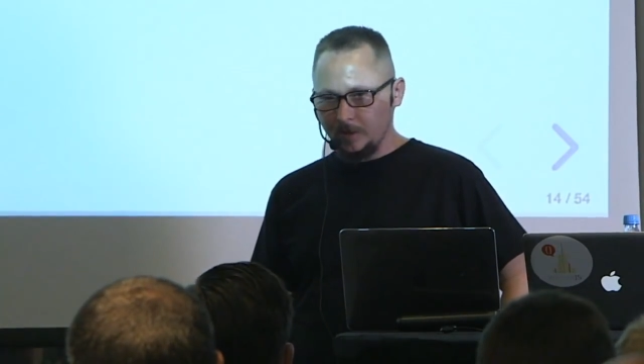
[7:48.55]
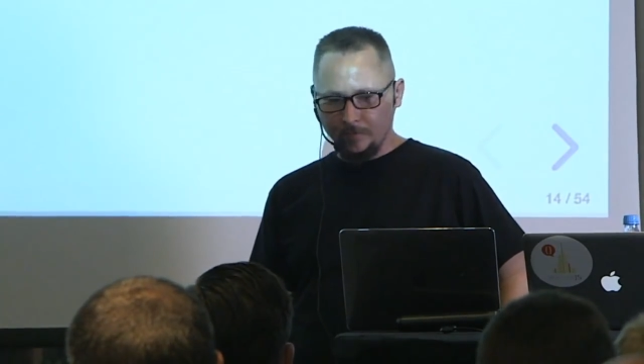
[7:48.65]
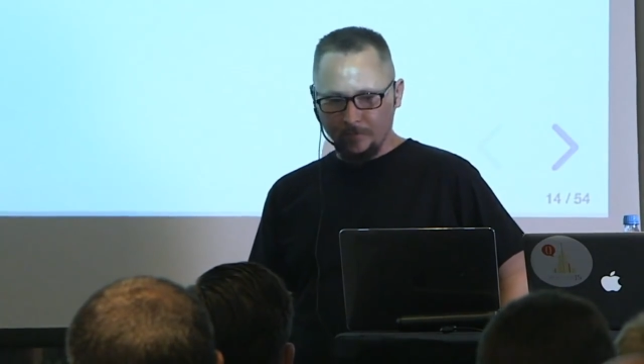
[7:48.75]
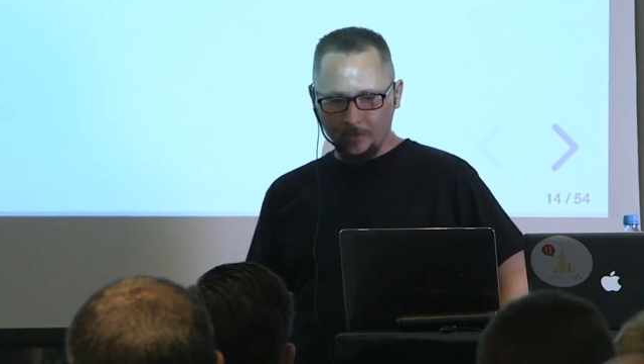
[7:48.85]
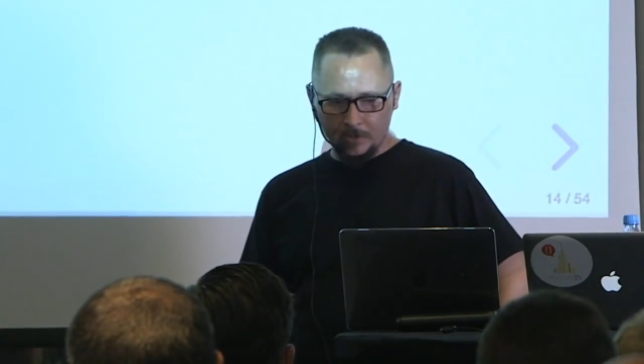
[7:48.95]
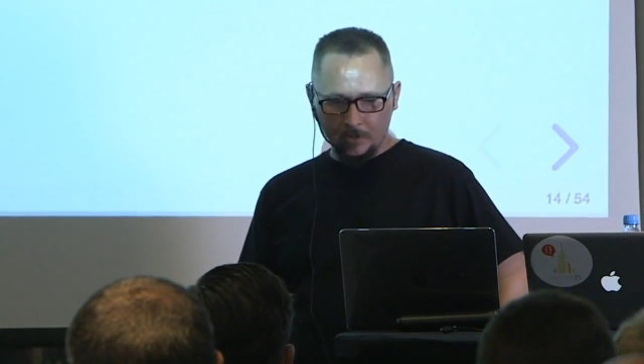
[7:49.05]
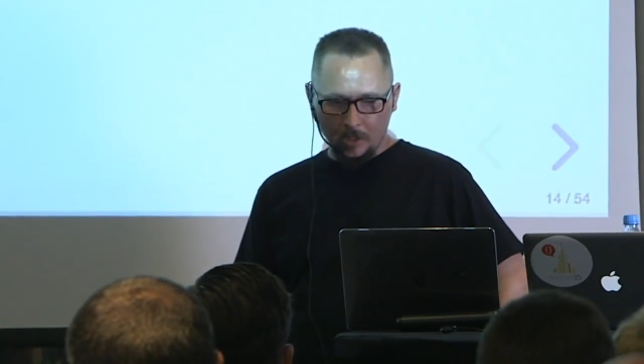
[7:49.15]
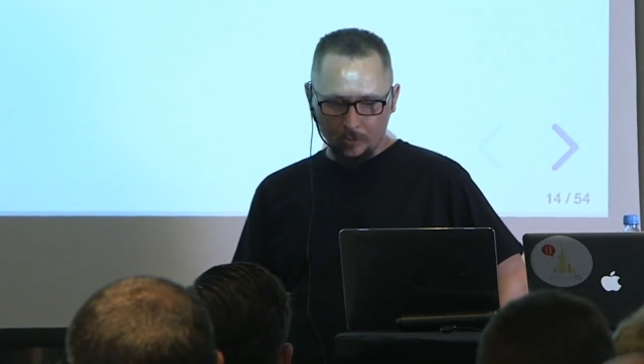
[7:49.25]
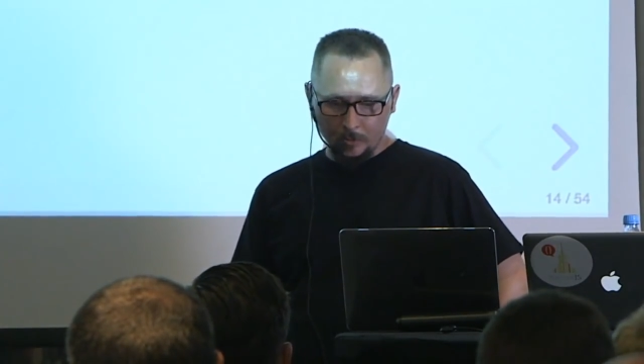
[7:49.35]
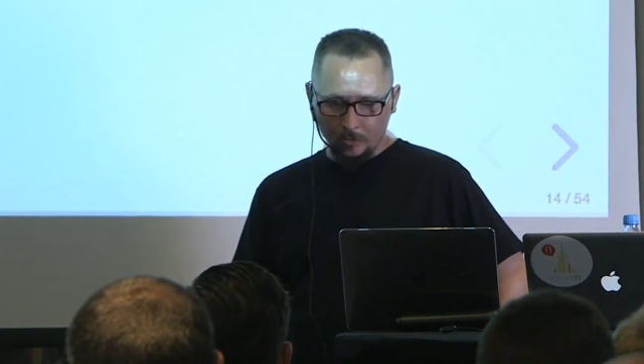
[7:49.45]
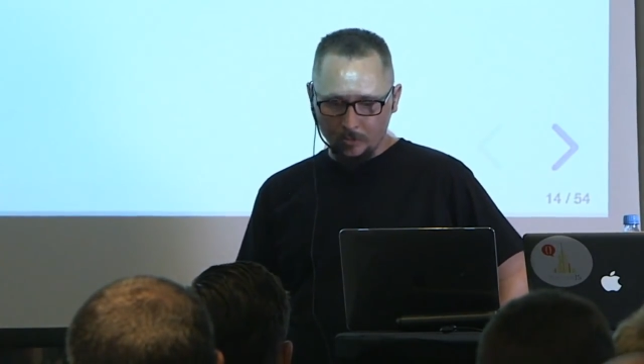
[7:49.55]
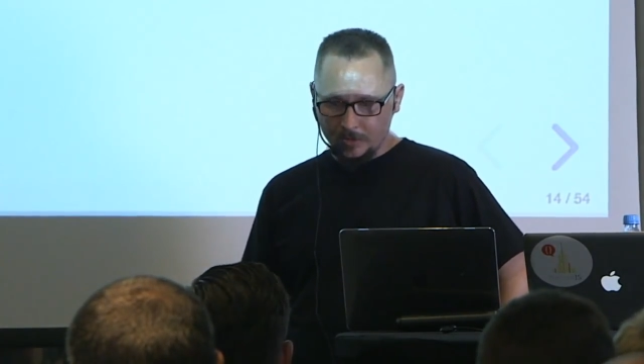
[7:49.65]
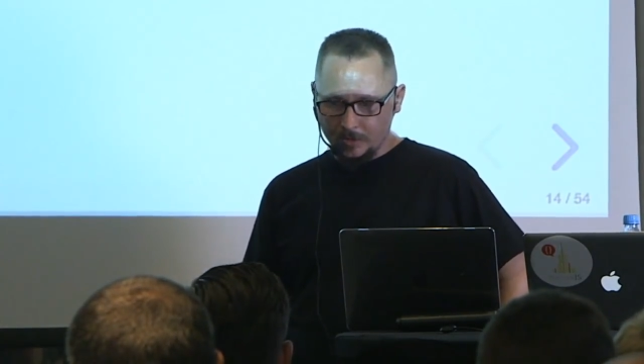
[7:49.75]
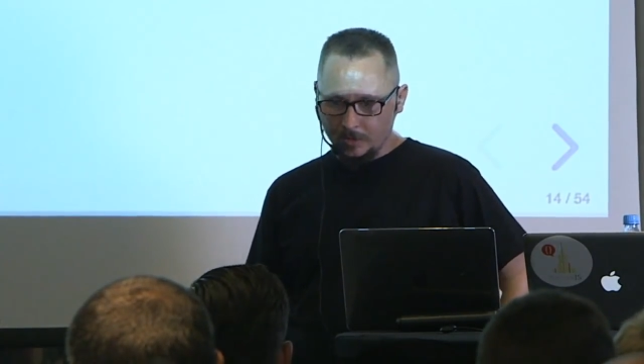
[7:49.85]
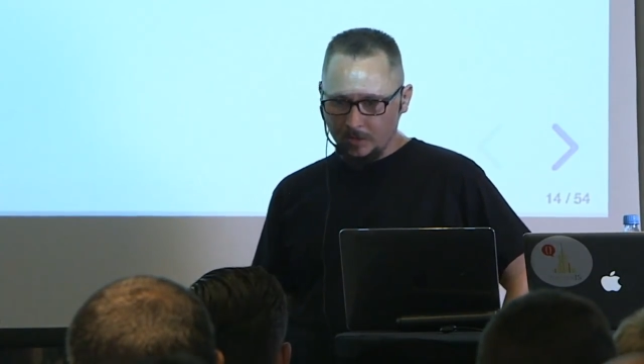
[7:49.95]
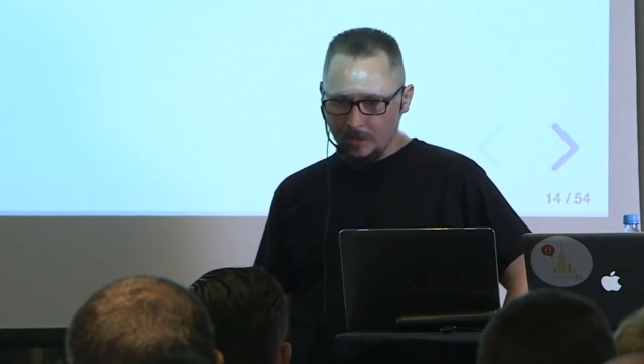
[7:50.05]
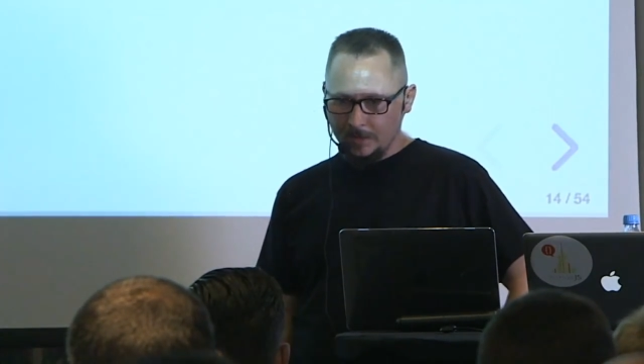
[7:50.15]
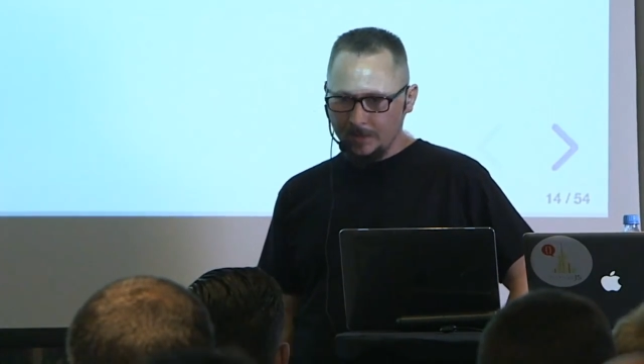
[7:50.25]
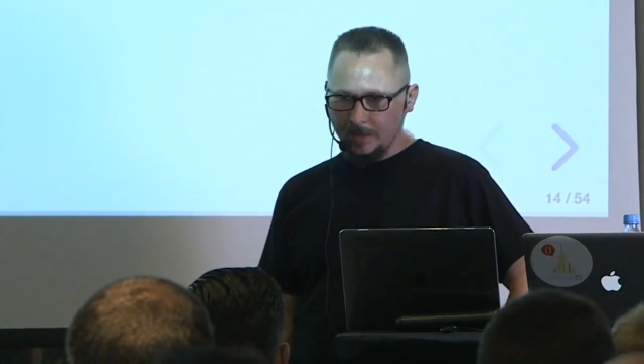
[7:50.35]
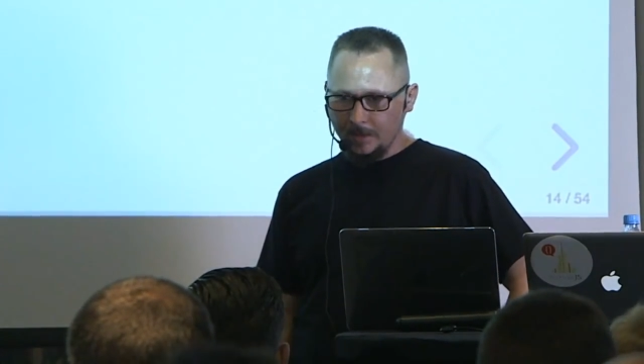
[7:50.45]
the first argument was
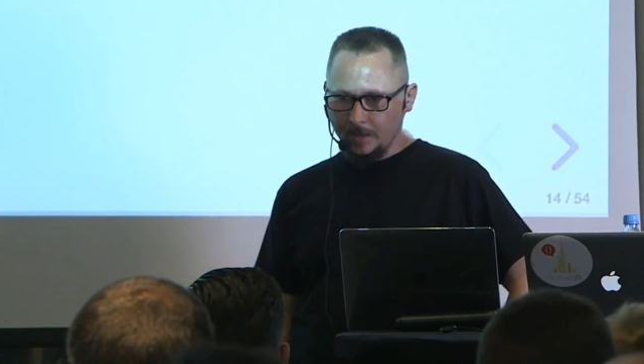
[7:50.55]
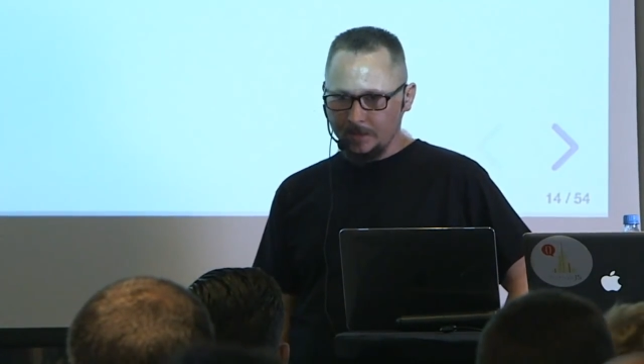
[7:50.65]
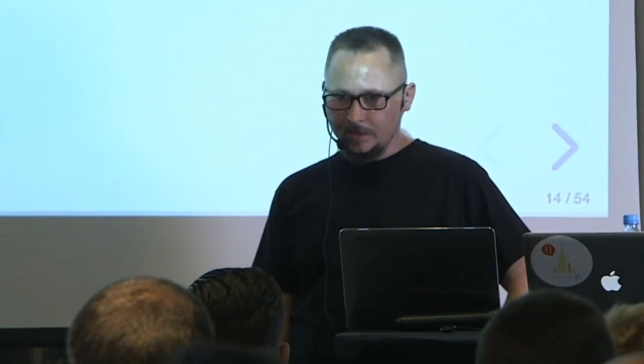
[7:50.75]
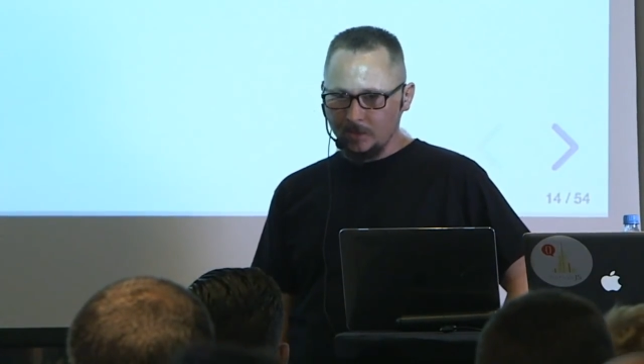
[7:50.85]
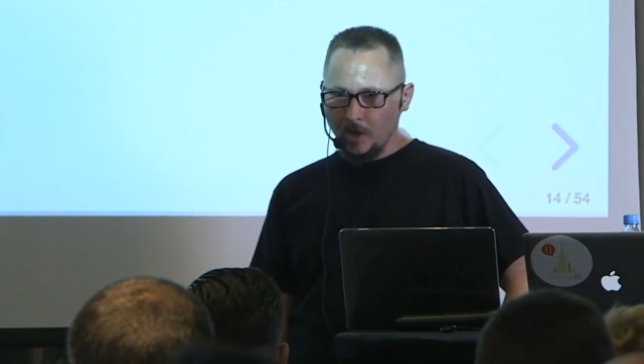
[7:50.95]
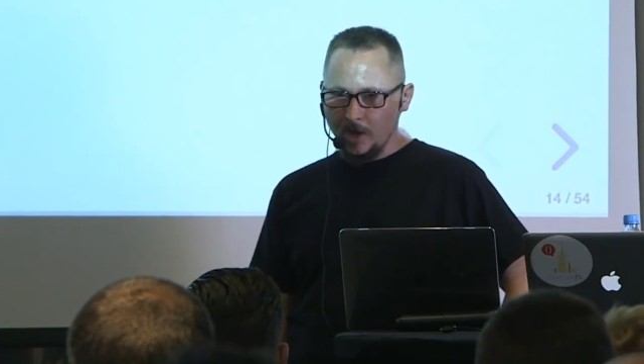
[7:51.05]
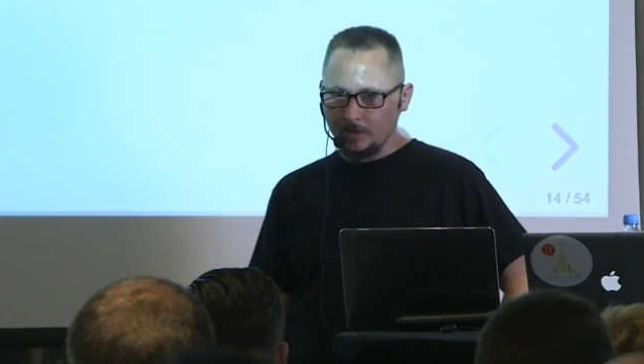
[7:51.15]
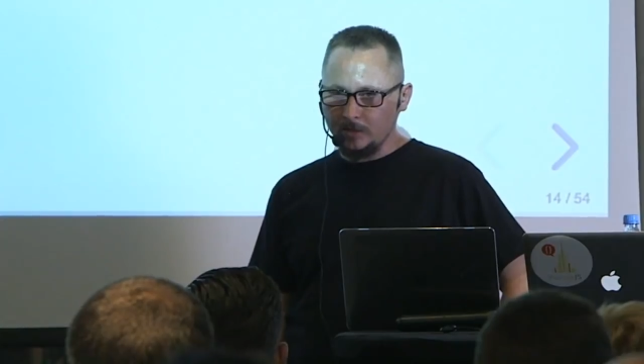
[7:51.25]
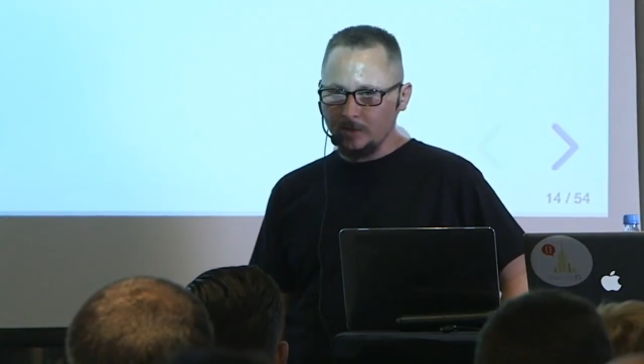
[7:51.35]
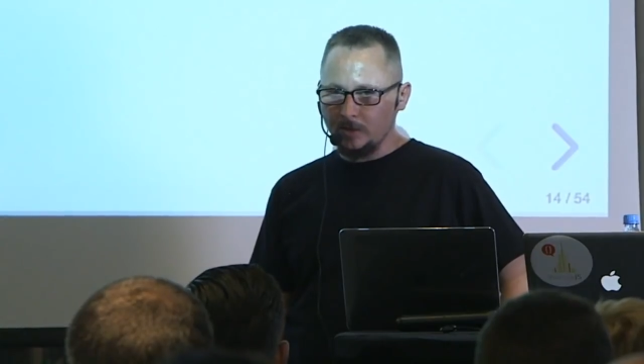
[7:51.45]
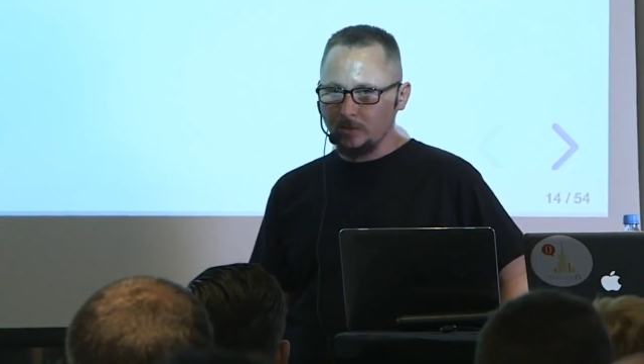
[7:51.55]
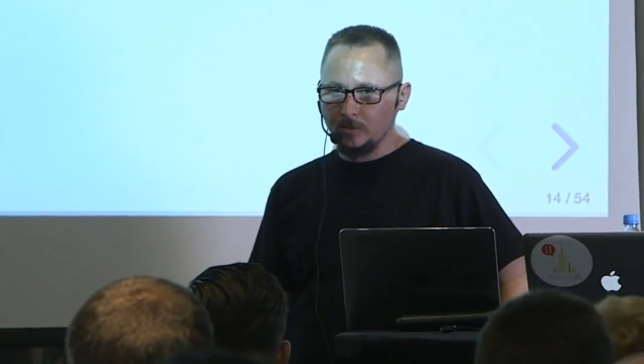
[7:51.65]
a struct that